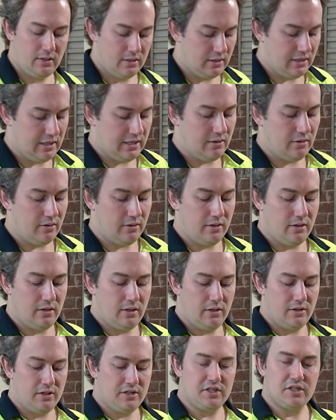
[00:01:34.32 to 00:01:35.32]
Now
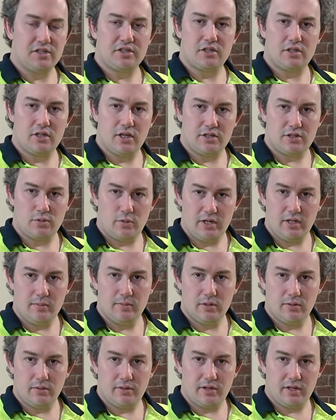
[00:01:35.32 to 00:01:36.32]
this is a
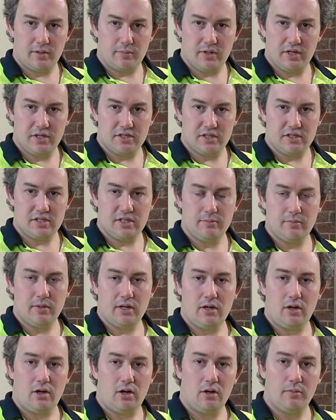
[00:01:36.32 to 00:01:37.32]
20mm thick piece of
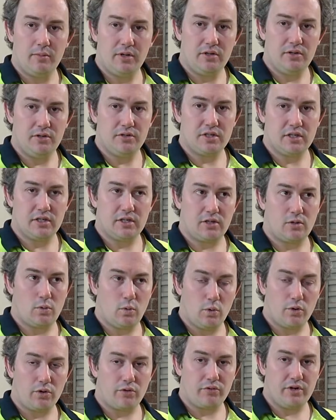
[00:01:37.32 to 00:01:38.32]
timber. I'll be using a
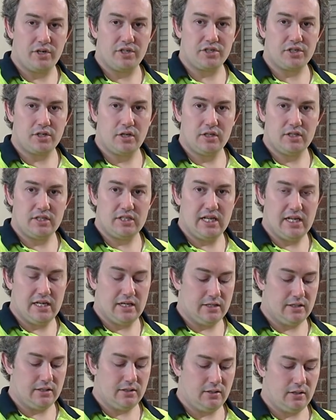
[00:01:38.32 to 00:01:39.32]
1/4 inch
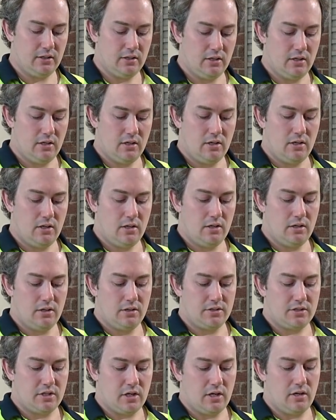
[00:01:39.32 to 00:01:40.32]
tenon,
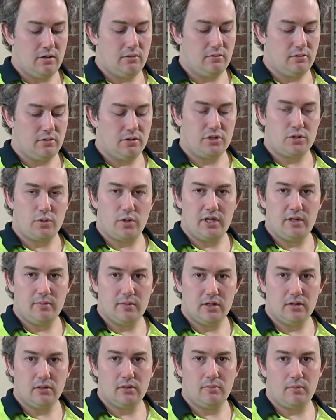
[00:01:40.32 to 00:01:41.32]
so
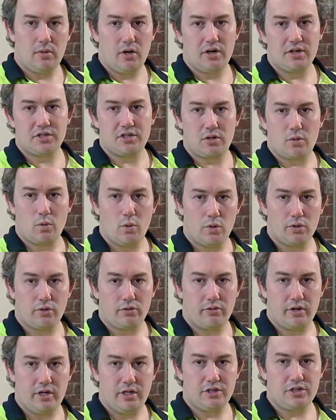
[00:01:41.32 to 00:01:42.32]
20mm minus a
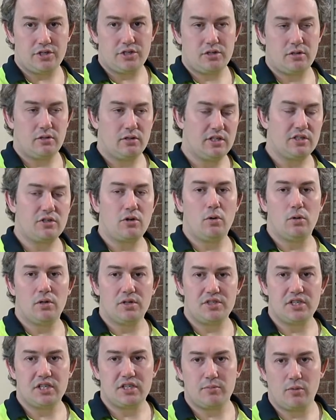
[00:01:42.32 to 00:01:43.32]
1/4 inch, let's call it
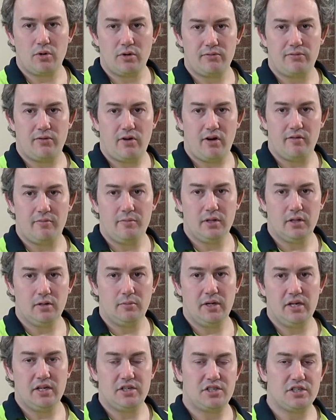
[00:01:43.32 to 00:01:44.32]

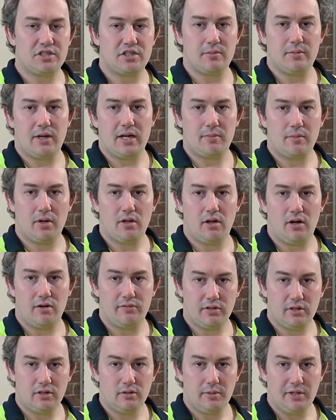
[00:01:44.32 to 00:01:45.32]
6.5mm just to make my life
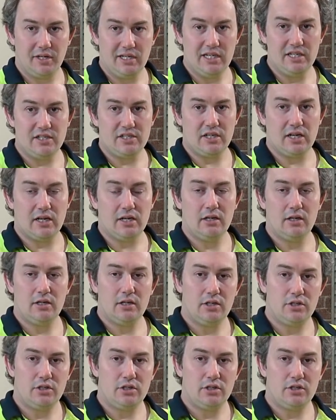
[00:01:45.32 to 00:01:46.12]
a little bit easier.